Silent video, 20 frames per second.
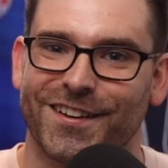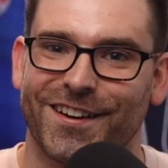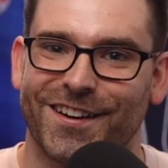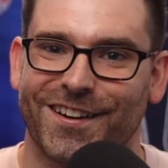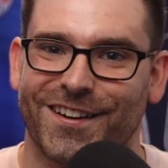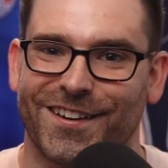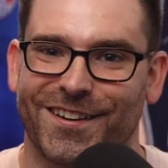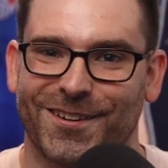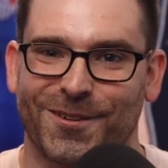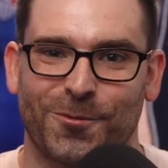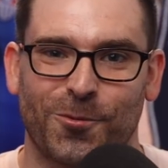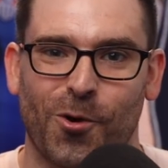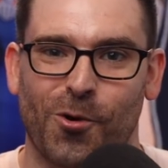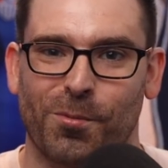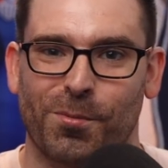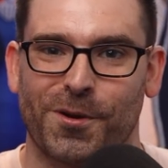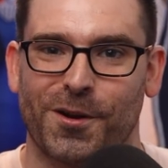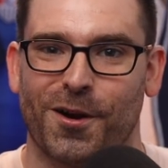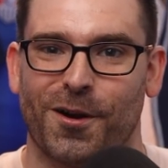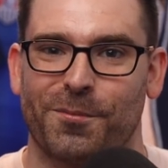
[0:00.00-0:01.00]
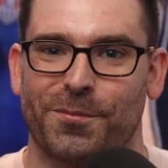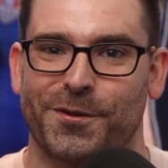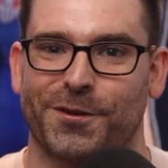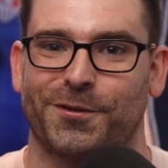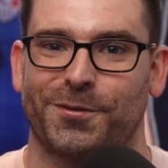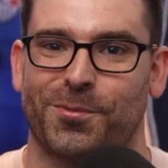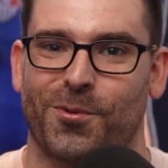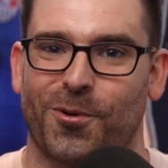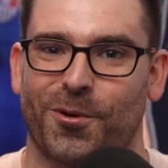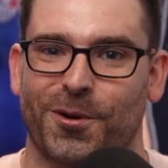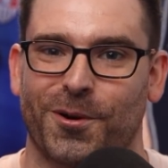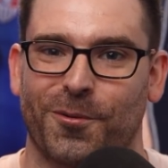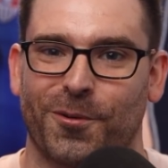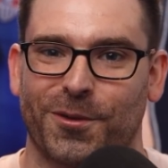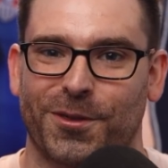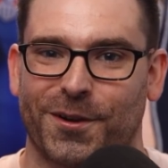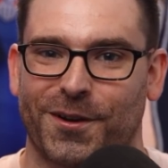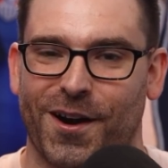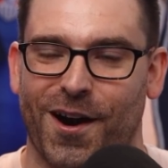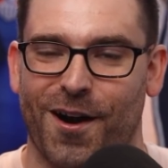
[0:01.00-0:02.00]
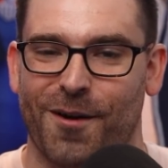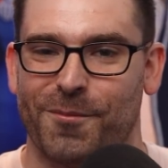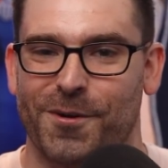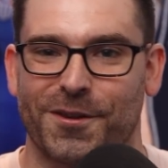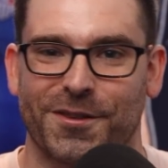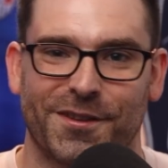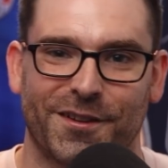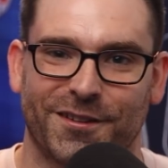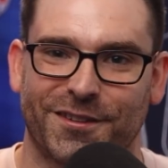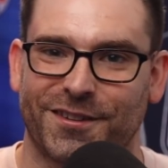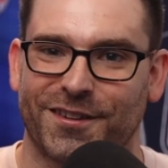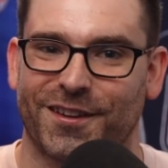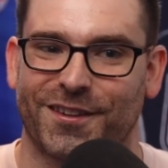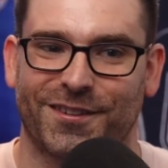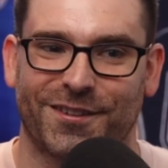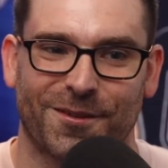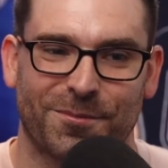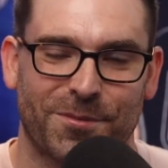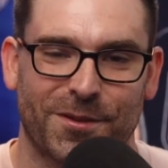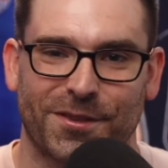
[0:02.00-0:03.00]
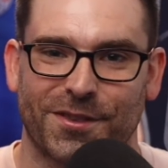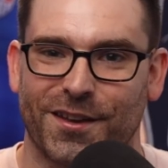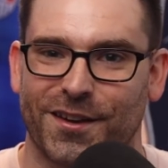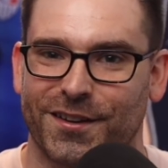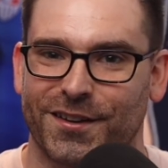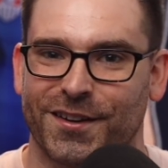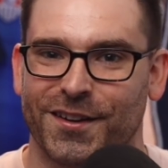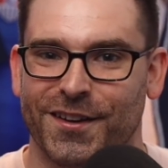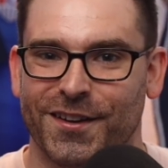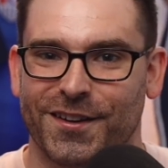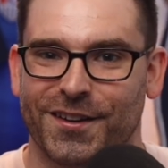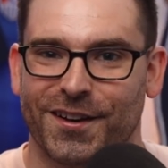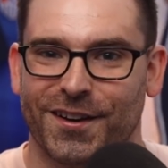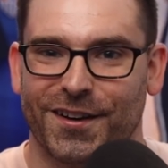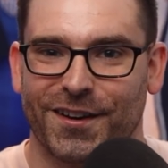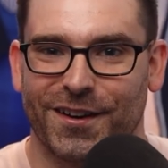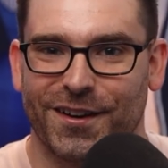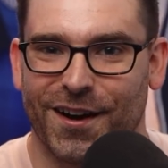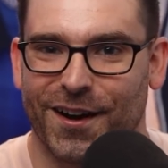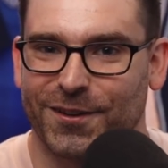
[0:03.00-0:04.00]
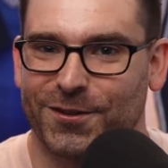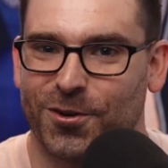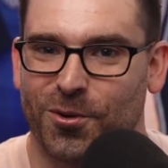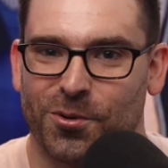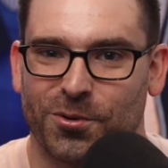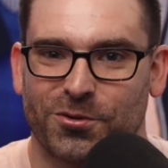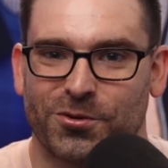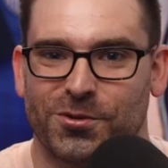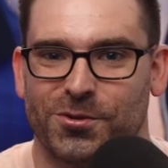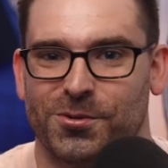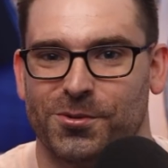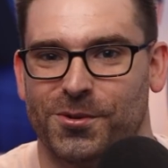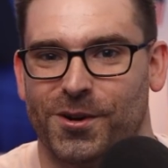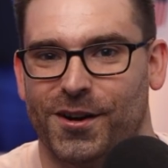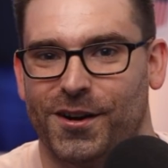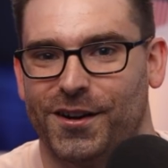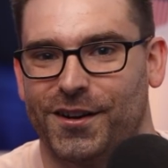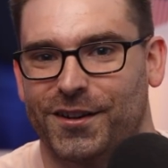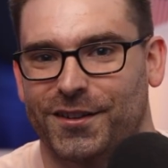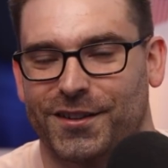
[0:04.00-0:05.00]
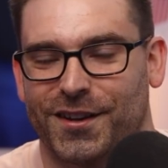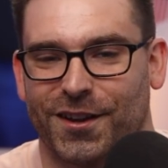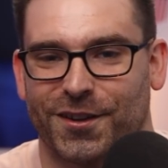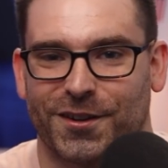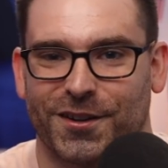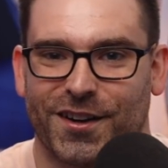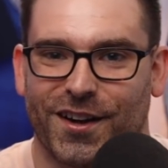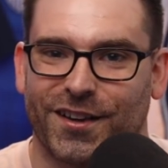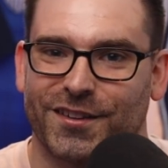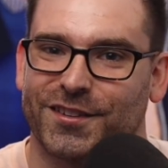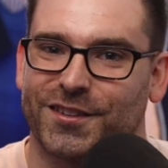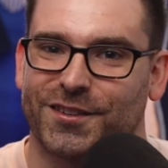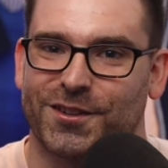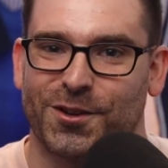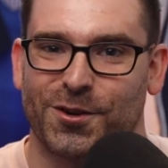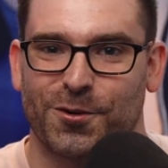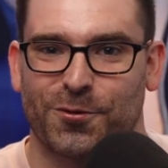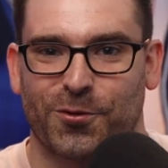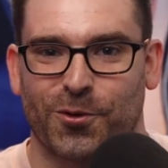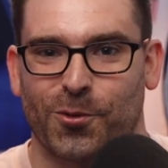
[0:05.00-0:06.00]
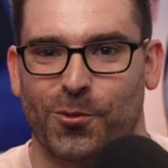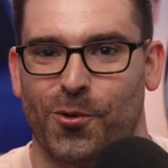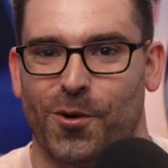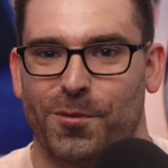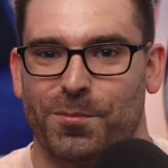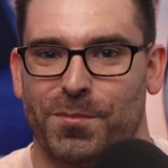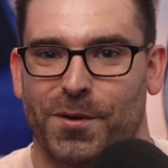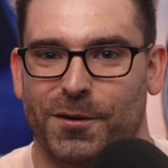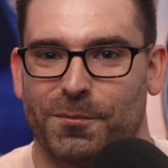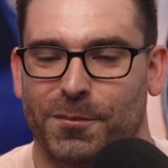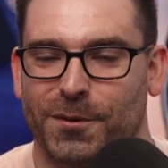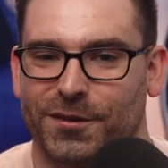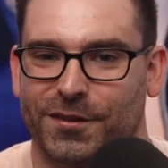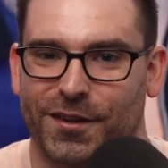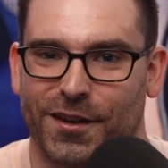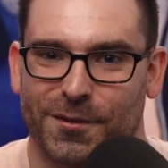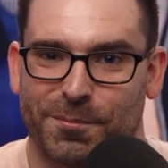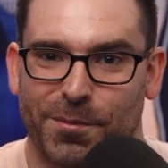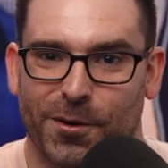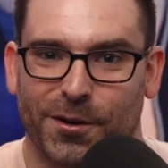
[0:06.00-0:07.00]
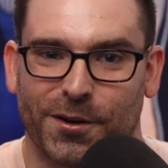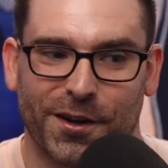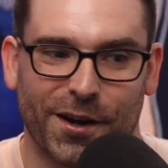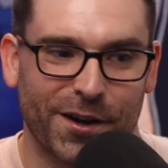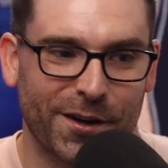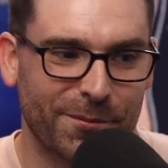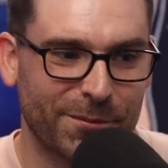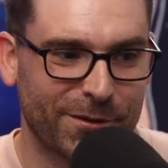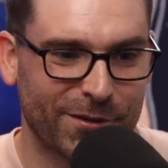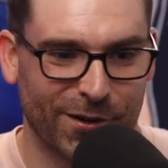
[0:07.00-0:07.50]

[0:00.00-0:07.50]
woke me up this morning with a comment that said something like, I told you Kellen Acosta is good for one big mistake per game.